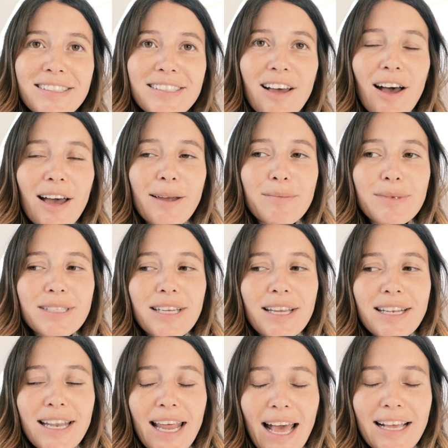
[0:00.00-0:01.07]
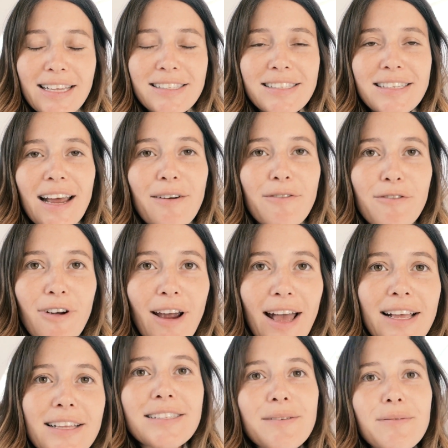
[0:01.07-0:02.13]
time to nest and
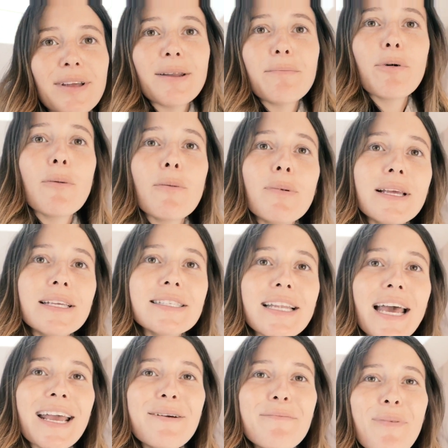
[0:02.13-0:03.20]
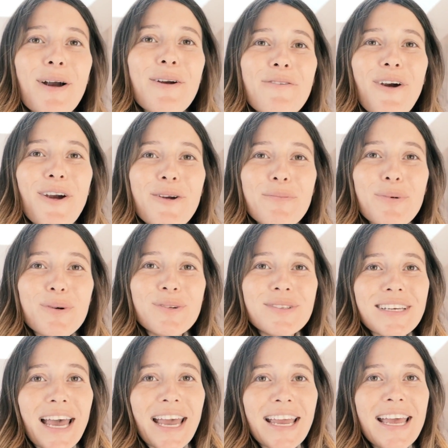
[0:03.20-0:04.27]
rest. I'm going to probably stay in my robe all
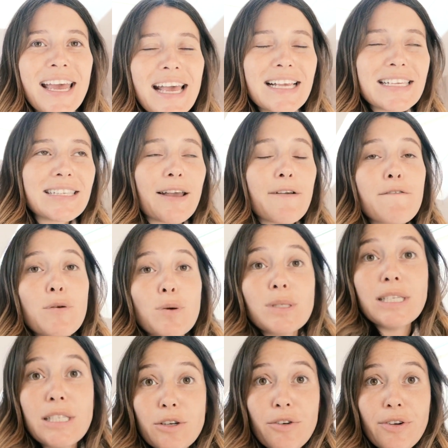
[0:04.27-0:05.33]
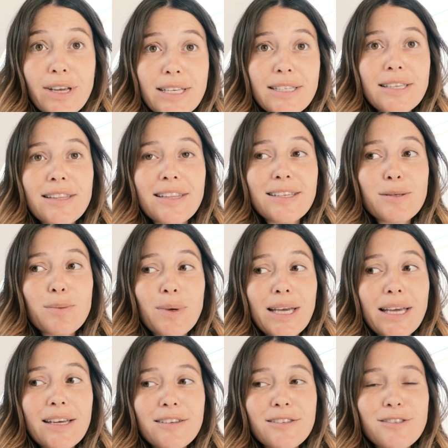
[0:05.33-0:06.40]
day. It's like 40 degrees this
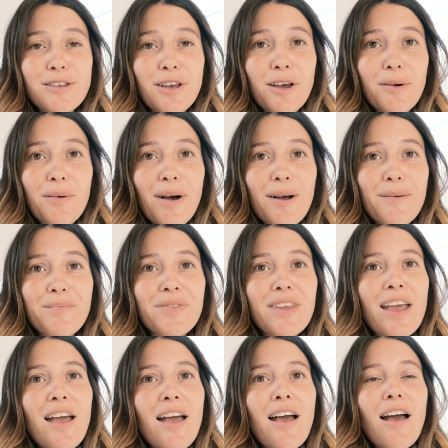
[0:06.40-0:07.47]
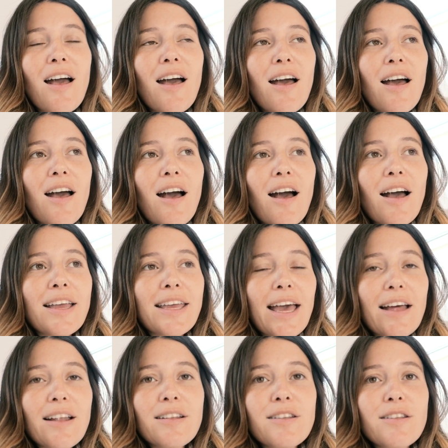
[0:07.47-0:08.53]
week. So I'm
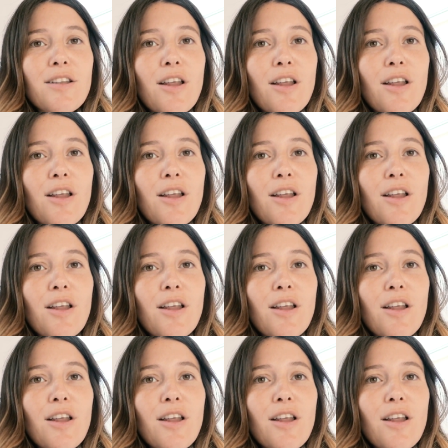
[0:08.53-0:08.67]
not